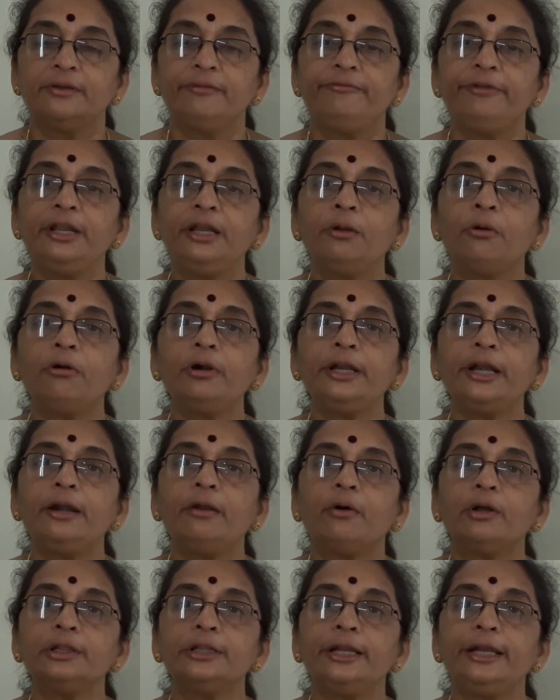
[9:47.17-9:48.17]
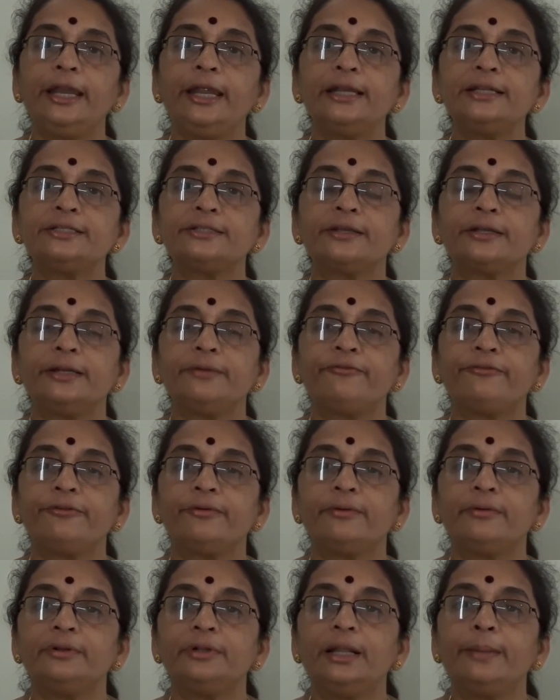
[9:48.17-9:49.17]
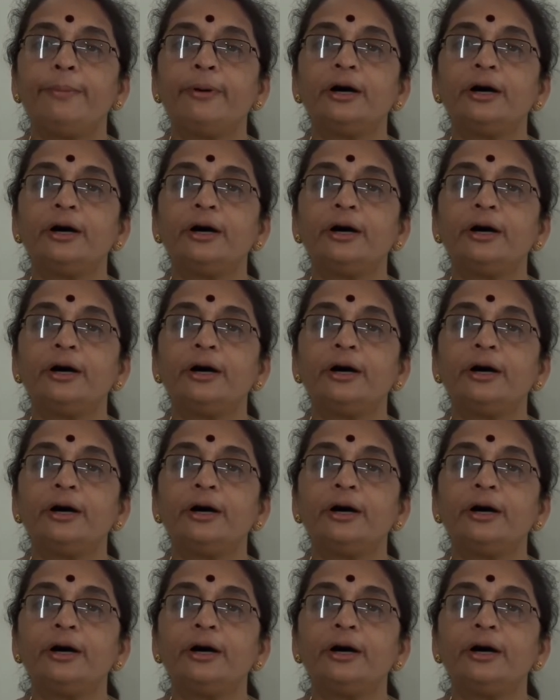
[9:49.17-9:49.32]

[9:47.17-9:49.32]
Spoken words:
We noted all the dates of the